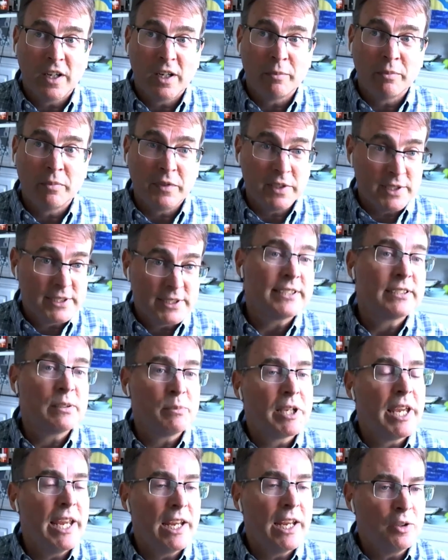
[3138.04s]
Um, the
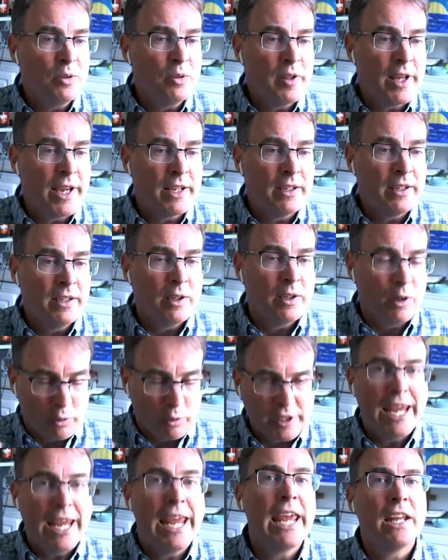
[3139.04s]
system can do that,
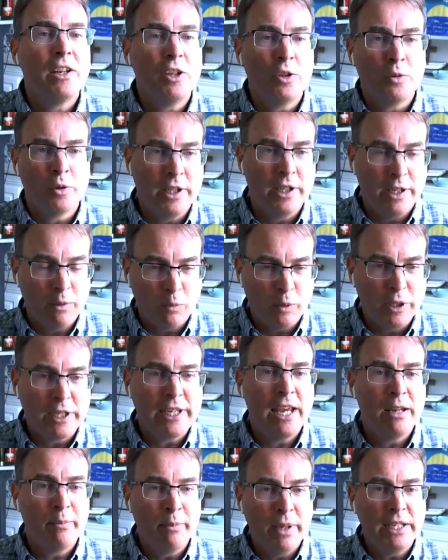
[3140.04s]
or can do it.
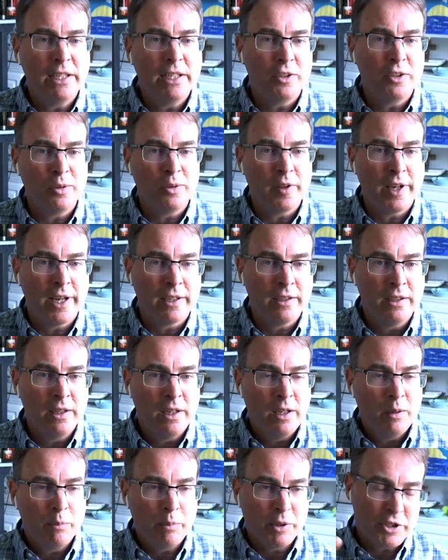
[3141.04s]
We can make it do that,
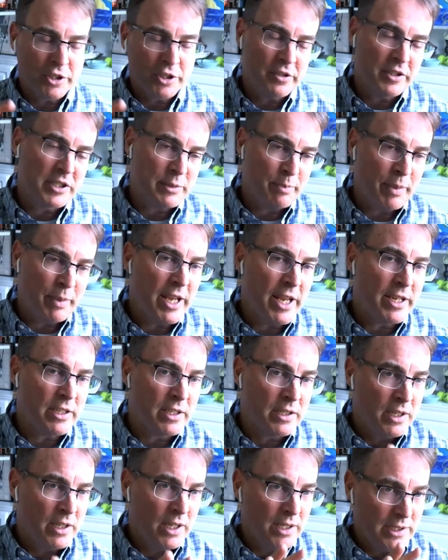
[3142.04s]
but you're going to
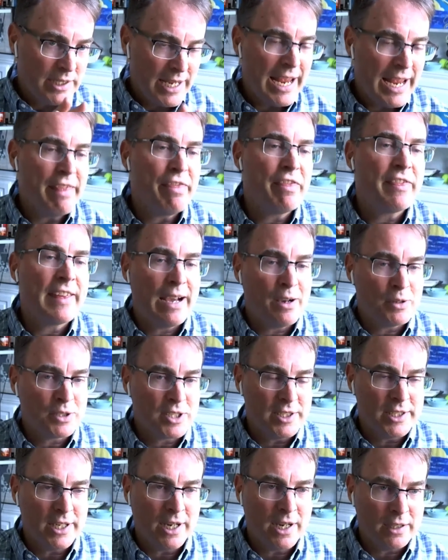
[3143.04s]
spend ten
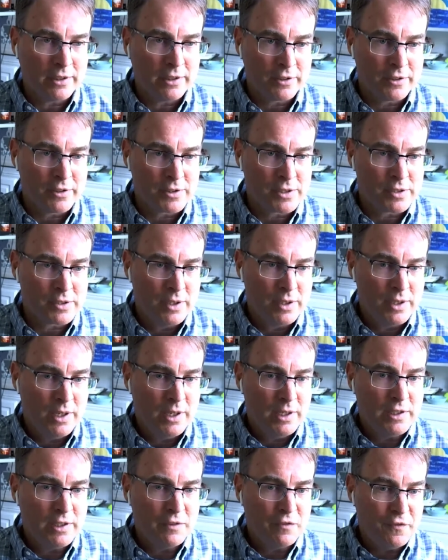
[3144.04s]
thousand dollars
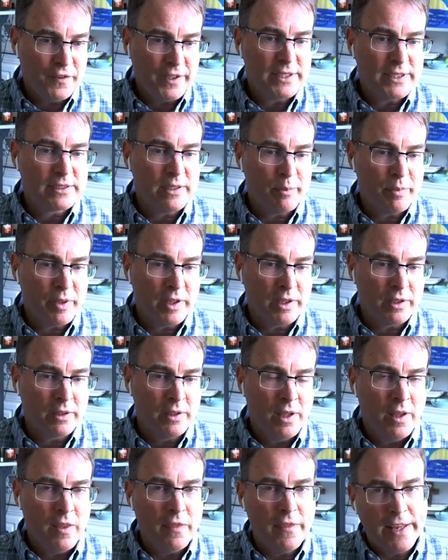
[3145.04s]
to fix
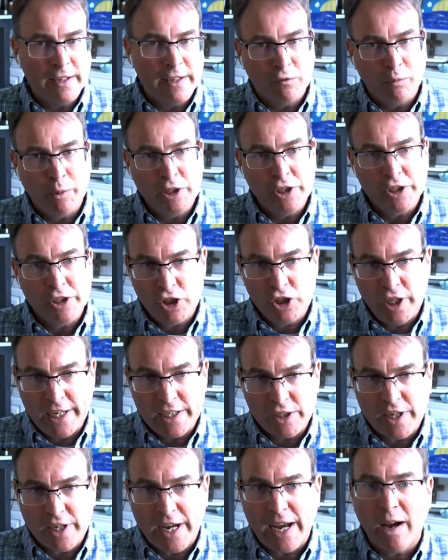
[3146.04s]
something that if we just
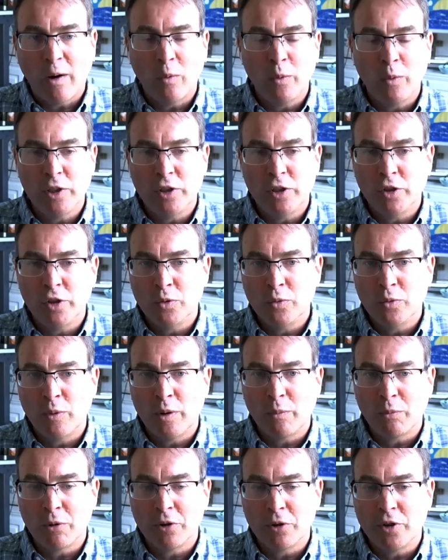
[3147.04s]
change how we
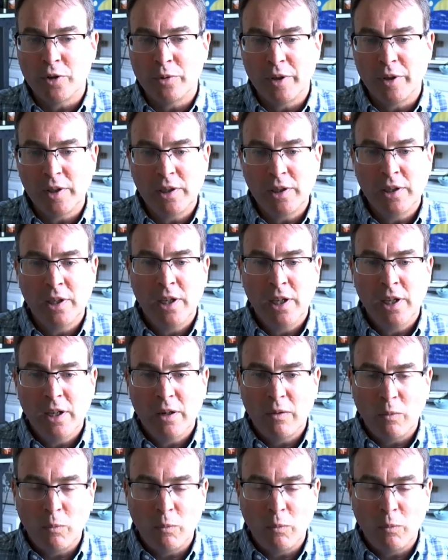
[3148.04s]
do what we're doing,